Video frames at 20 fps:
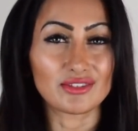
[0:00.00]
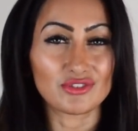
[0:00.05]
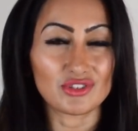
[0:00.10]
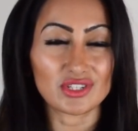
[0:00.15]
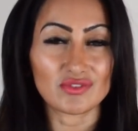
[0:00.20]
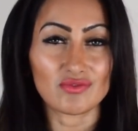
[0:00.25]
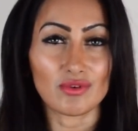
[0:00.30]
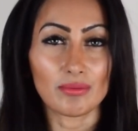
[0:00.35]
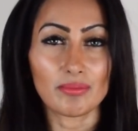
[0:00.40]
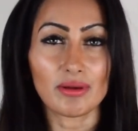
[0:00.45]

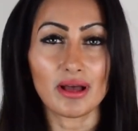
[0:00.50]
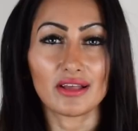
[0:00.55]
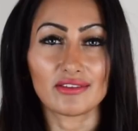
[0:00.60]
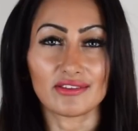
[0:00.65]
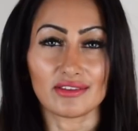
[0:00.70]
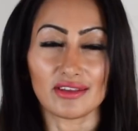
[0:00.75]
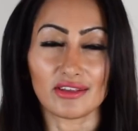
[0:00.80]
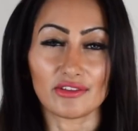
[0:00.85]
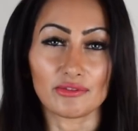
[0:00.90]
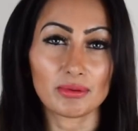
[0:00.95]
Just from
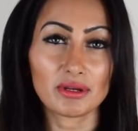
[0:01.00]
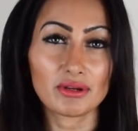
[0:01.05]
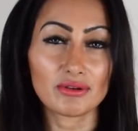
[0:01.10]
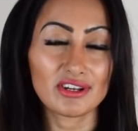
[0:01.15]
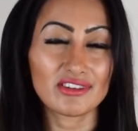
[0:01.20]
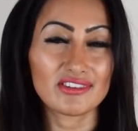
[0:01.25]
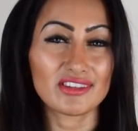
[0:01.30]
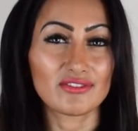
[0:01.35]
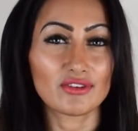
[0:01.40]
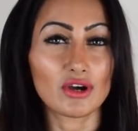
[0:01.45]
personal
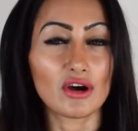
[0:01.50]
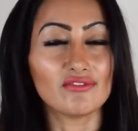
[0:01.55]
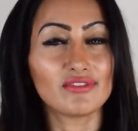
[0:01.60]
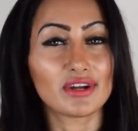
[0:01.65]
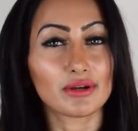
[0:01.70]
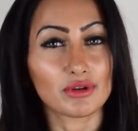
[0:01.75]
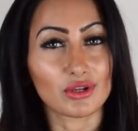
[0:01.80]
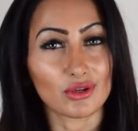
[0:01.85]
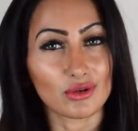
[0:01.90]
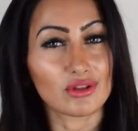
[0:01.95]
experience, they've got
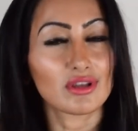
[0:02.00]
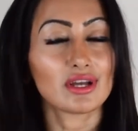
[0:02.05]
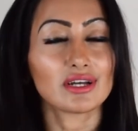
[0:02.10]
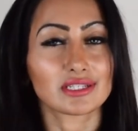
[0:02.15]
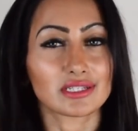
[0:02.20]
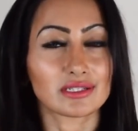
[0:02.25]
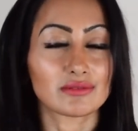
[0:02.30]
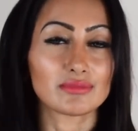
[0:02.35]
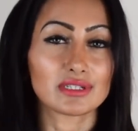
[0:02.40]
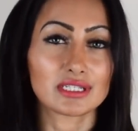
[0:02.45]
very good
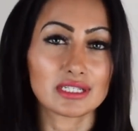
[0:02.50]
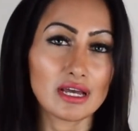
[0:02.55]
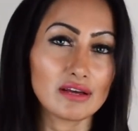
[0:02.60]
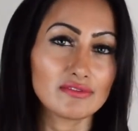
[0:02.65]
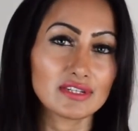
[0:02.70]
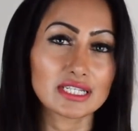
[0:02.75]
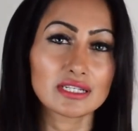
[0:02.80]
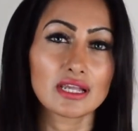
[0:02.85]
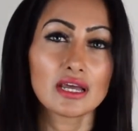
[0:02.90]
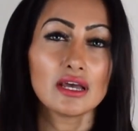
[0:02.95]
customer
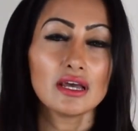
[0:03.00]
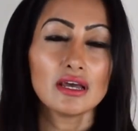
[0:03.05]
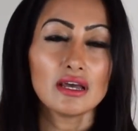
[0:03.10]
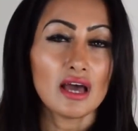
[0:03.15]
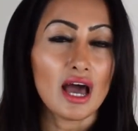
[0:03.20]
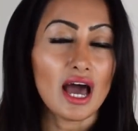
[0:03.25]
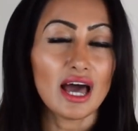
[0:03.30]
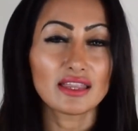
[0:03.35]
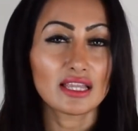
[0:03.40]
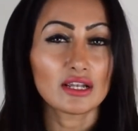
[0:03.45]
service
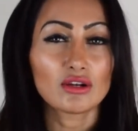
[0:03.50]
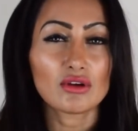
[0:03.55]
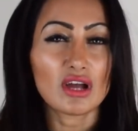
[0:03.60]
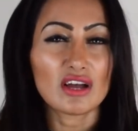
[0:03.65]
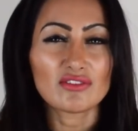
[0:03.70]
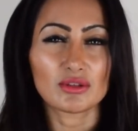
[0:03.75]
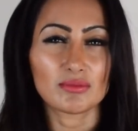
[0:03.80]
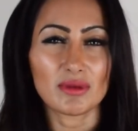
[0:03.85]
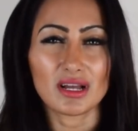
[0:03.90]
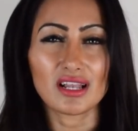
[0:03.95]
and they look
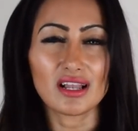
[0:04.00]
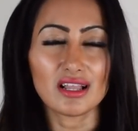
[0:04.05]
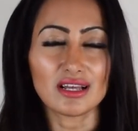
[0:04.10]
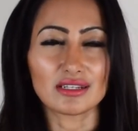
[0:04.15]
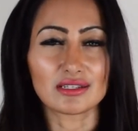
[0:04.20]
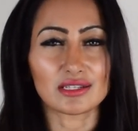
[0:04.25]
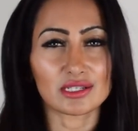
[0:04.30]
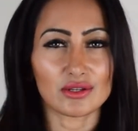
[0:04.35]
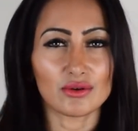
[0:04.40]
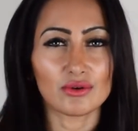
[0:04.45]
after my
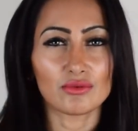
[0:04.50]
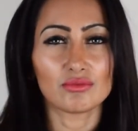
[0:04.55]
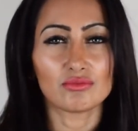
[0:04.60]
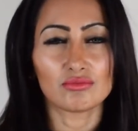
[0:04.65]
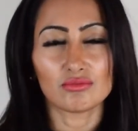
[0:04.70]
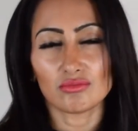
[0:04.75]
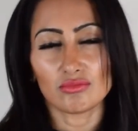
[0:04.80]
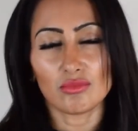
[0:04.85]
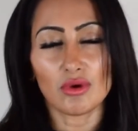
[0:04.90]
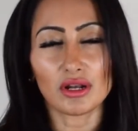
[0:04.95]
clients, so
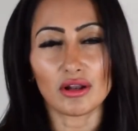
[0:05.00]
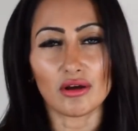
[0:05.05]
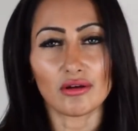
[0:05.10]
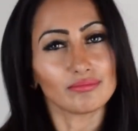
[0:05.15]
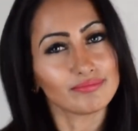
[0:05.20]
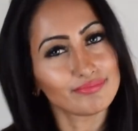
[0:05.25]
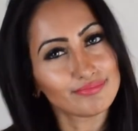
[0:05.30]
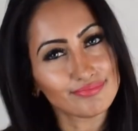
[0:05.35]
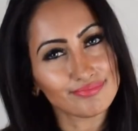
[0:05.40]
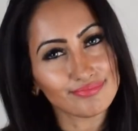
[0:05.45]
why not?